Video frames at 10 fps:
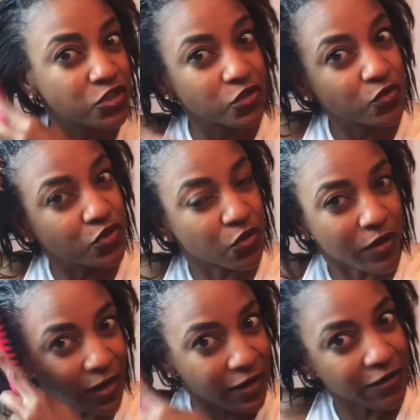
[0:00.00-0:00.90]
do
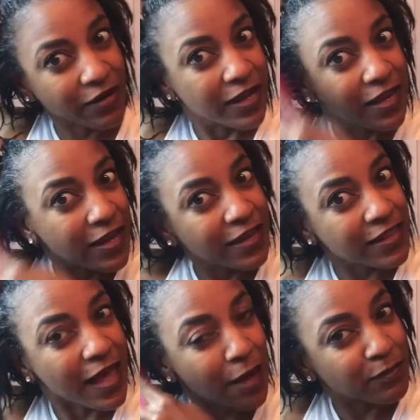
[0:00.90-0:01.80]
your hair
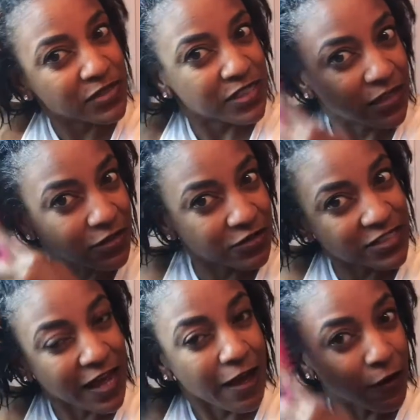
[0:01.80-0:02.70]
in that particular
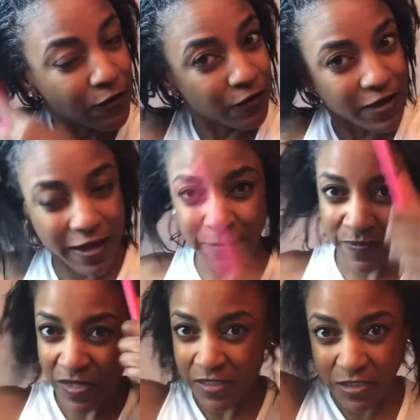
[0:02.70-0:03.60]
style, okay?
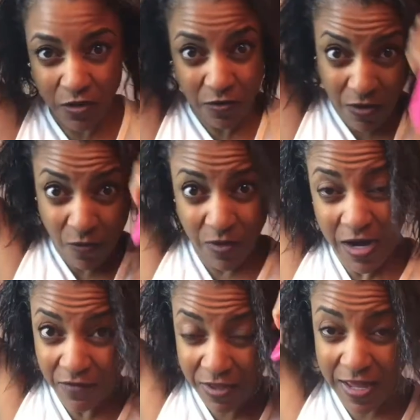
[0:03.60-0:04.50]
So
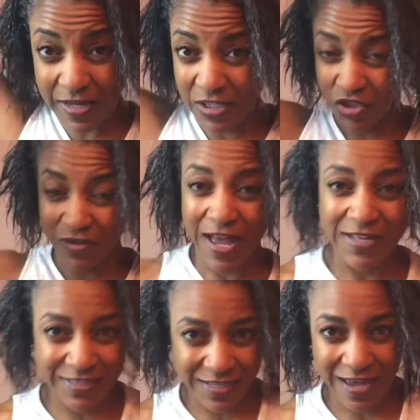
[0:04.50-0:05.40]
whatever that is, you
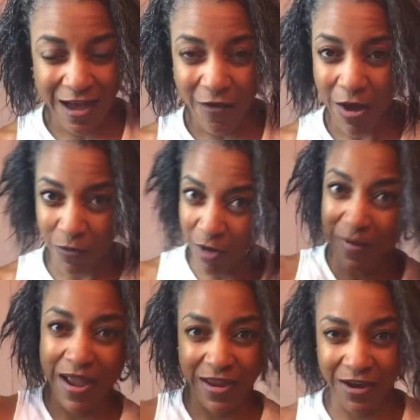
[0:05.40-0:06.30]
guys see how I wear
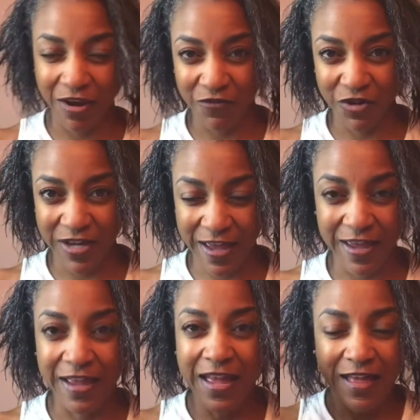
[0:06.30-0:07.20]
my hair every
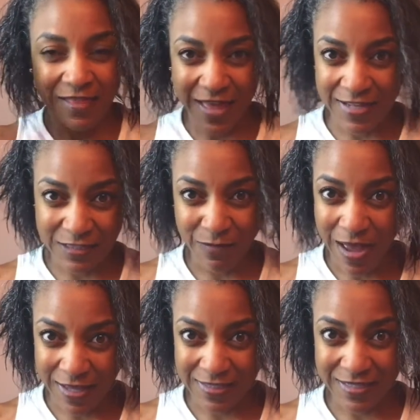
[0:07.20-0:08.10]
day. That's
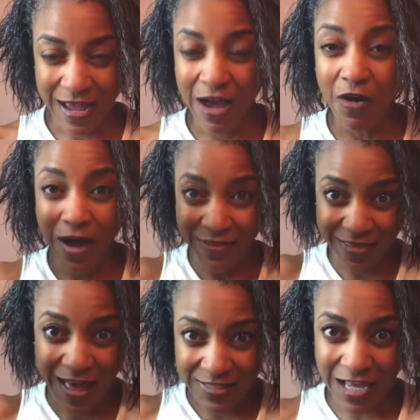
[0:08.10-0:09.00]
my style.
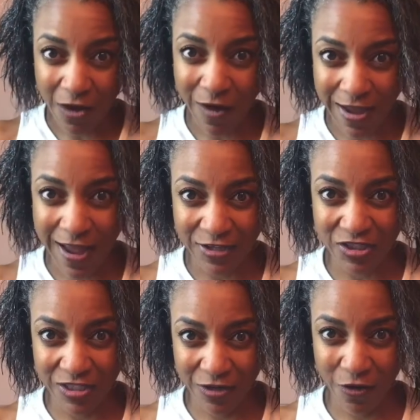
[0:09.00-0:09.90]
That's how I
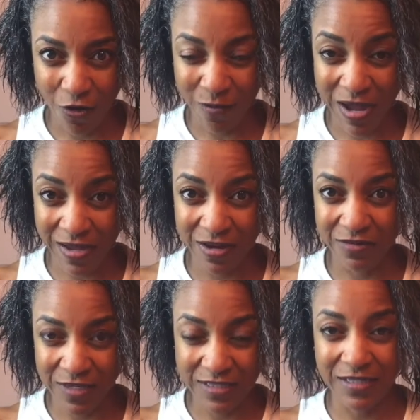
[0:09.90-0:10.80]
actually comb my
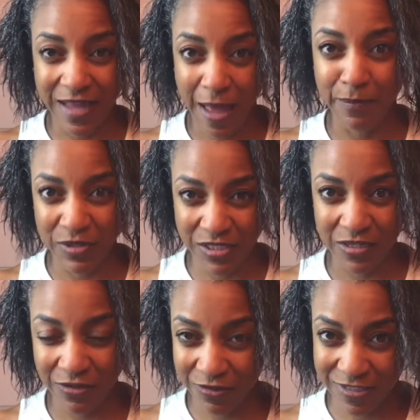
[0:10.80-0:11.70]
hair. It's in that
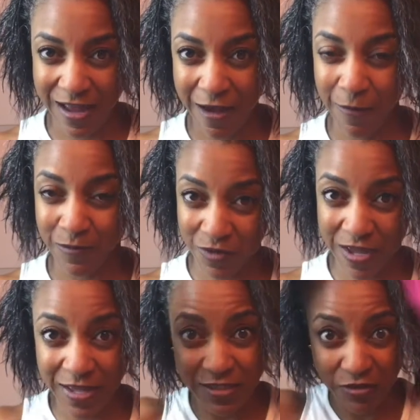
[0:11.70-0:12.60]
particular style,
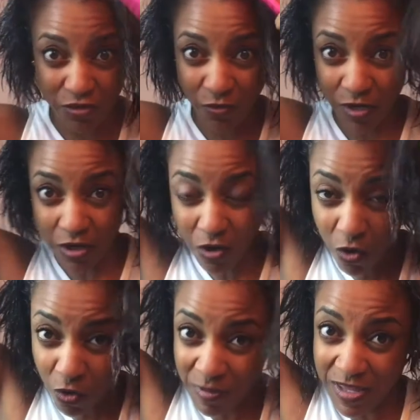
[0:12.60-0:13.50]
okay? So you want to
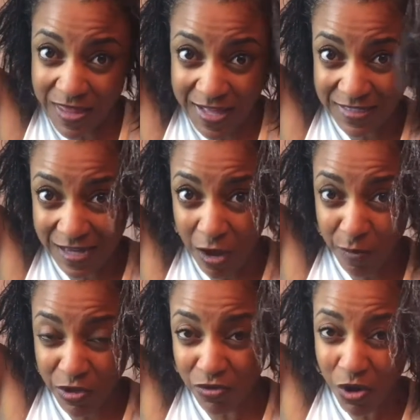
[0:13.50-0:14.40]
comb in that
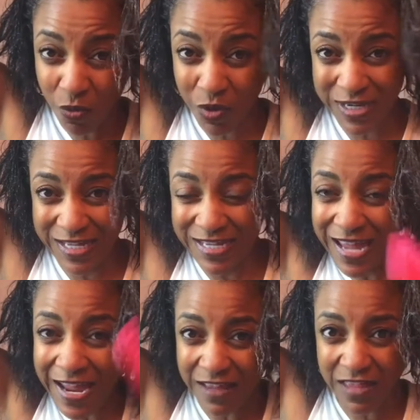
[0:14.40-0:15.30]
style, but you don't want to
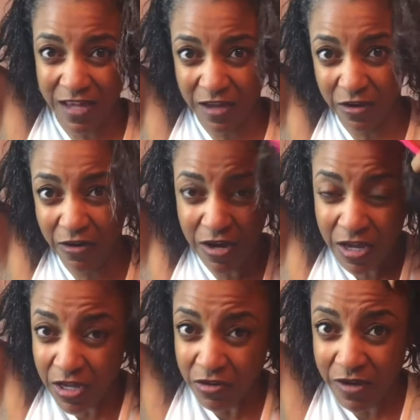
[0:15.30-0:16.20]
yank the hair.
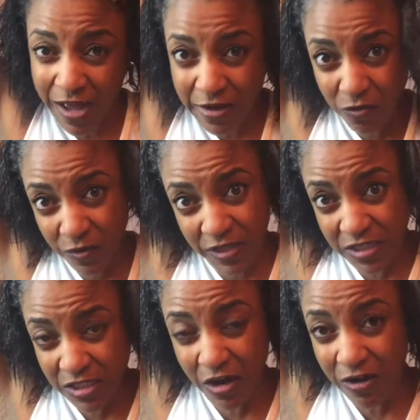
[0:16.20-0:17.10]
You kind of want to
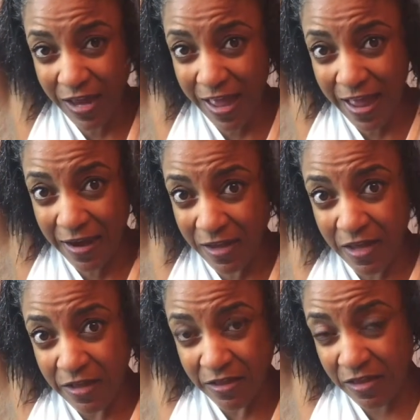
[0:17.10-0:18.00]
start at
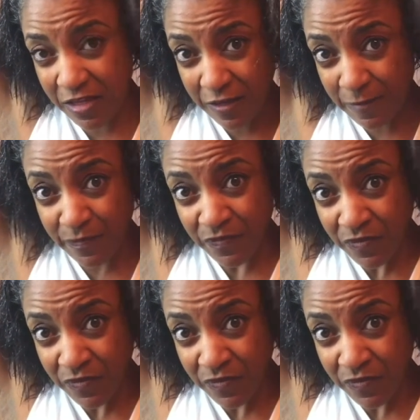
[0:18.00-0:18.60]
the